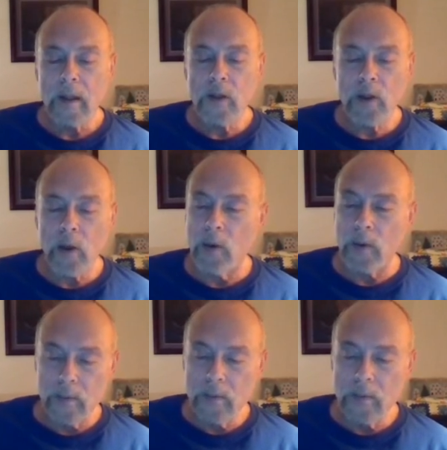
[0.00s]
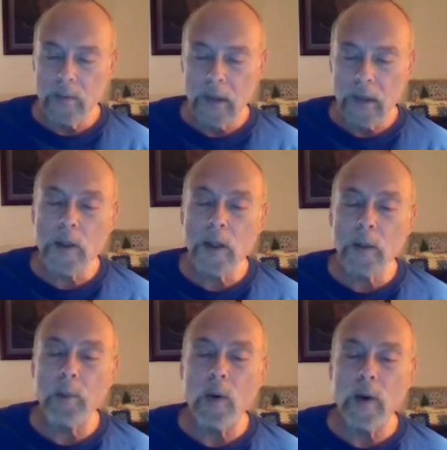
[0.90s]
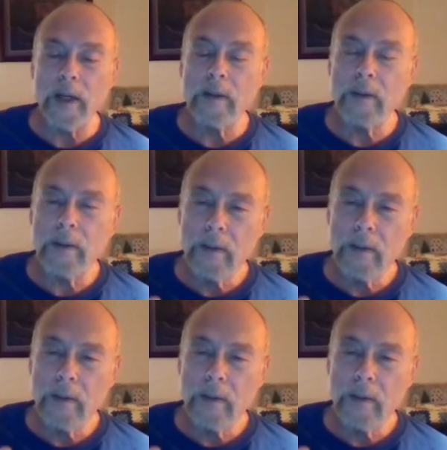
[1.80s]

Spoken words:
So here's the point.